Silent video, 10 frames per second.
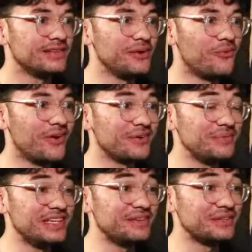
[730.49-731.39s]
They want to
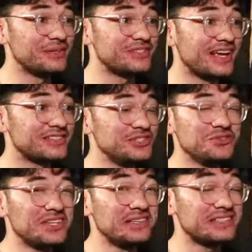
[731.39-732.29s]
be given those chances.
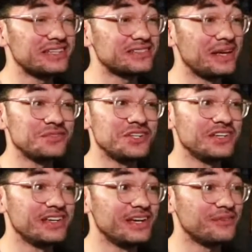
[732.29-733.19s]
You think Jason Tatum's
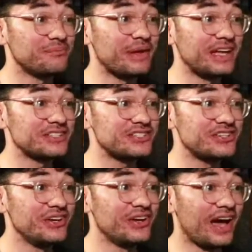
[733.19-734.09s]
gonna get benched?